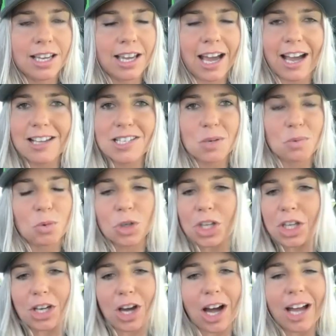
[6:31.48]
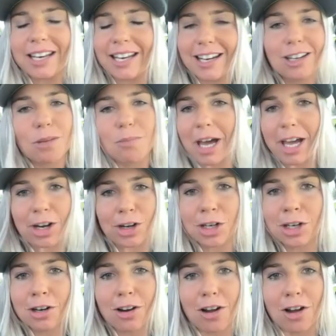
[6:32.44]
it hasn't really gotten any
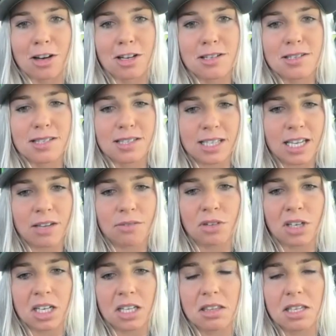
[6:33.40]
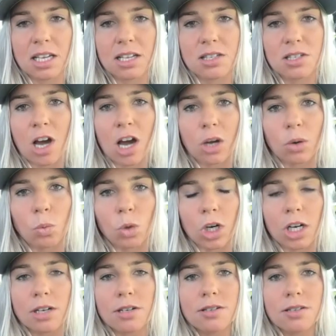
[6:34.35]
better, honestly. Yeah. If anything, it's gotten
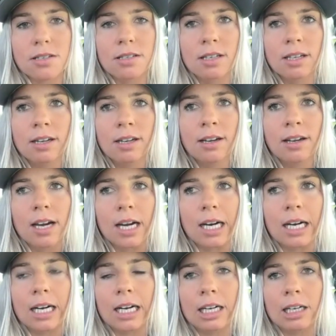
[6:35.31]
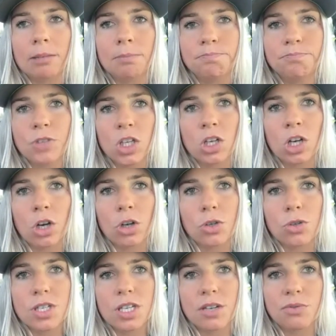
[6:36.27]
worse. Um, you know,
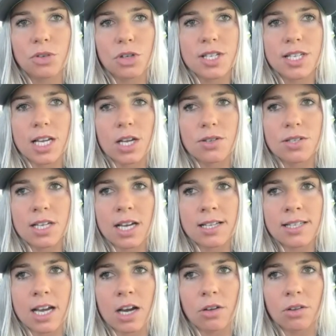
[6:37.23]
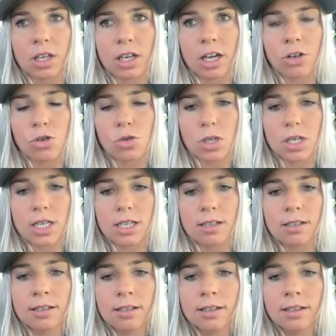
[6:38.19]
you see for sale signs out in the country